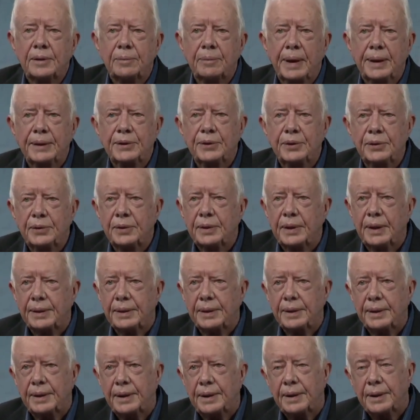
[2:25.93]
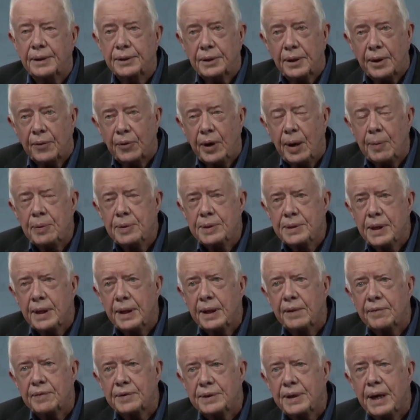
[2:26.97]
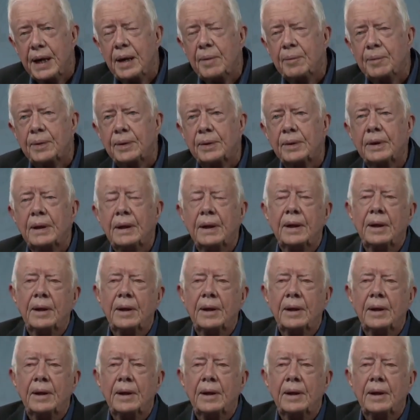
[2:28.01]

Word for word: make sure that the uh, representative sample